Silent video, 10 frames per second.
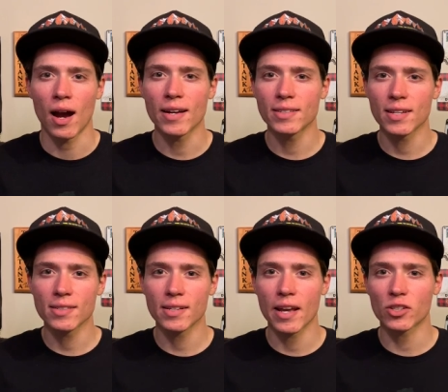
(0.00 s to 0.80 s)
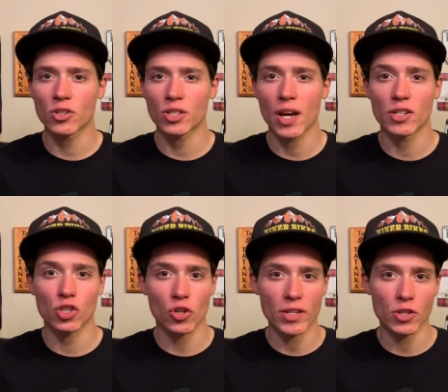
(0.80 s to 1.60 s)
High-intensity exercise
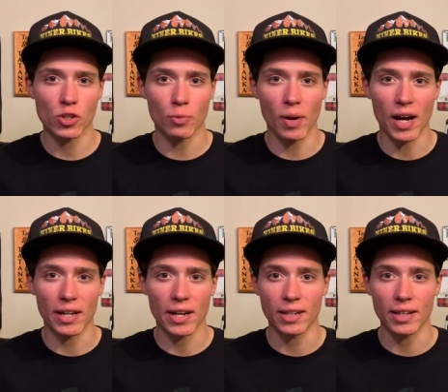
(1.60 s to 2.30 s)
stresses your body,